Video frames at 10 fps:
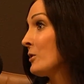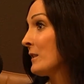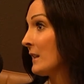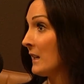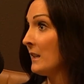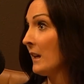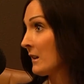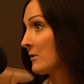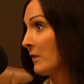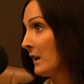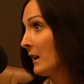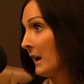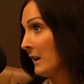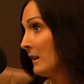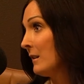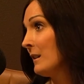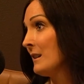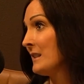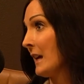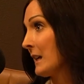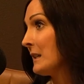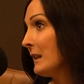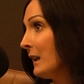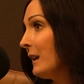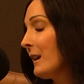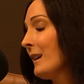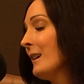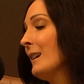which is like an X-ray guided technique.